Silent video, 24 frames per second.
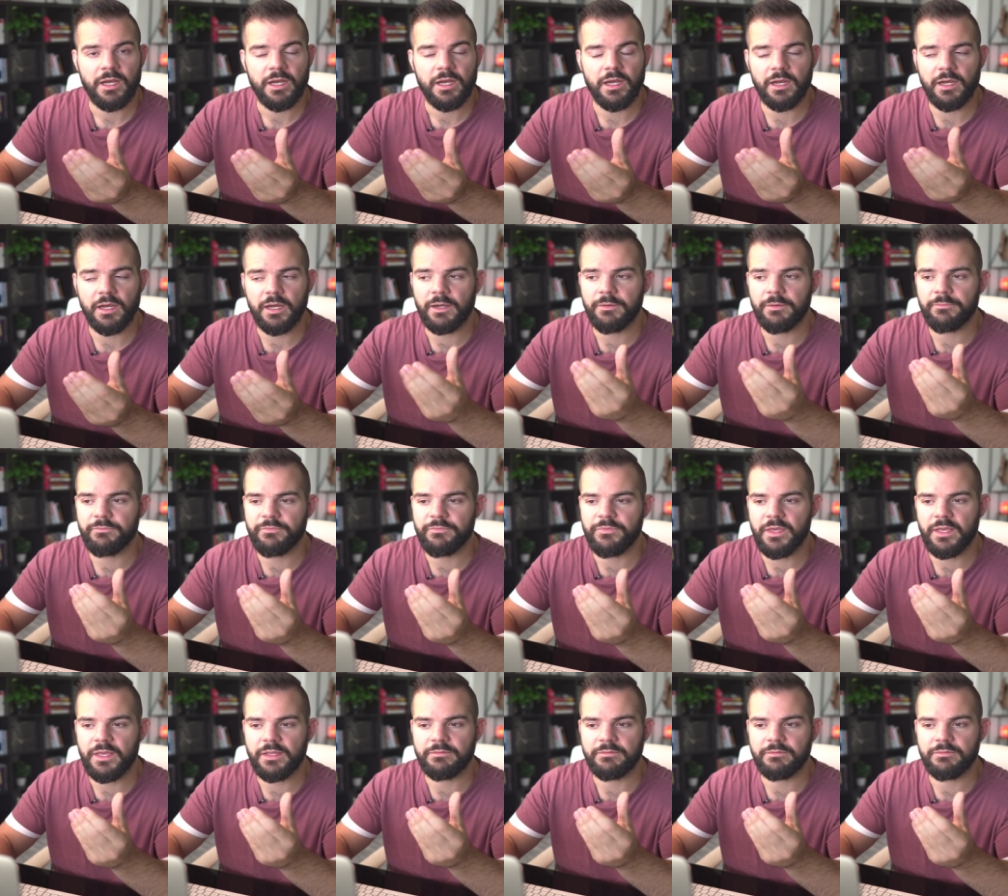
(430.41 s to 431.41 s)
um,
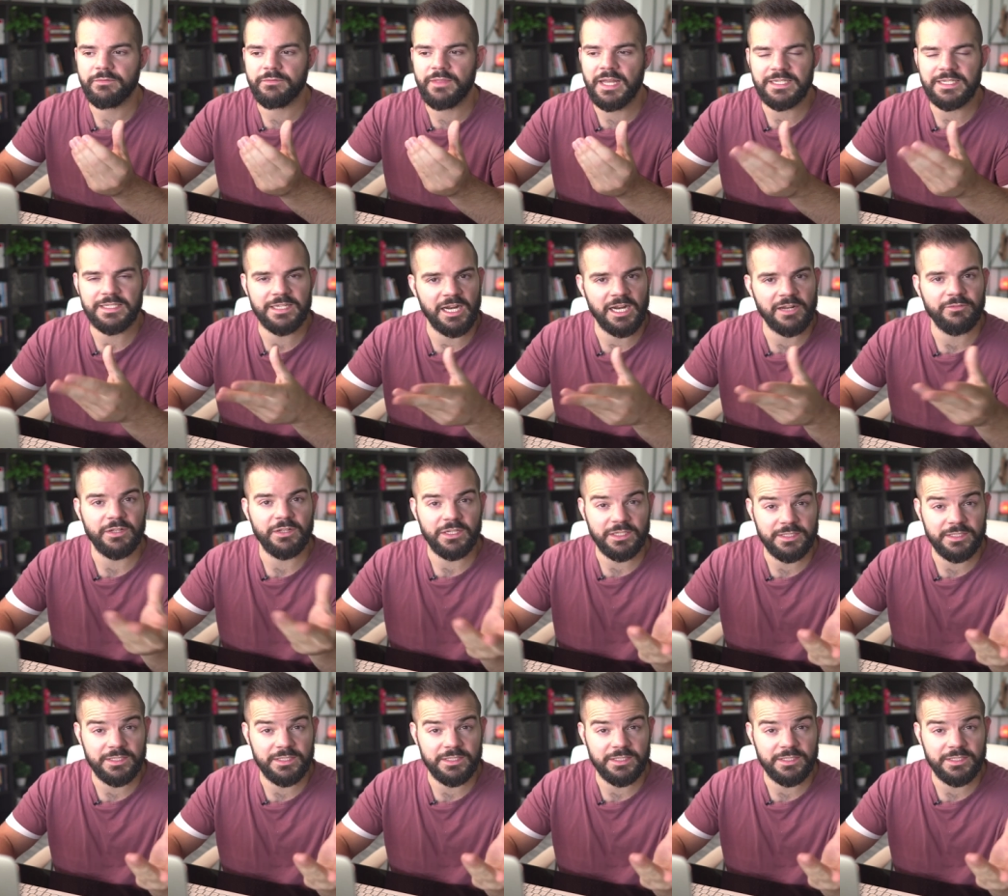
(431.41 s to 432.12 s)
that that's kind of an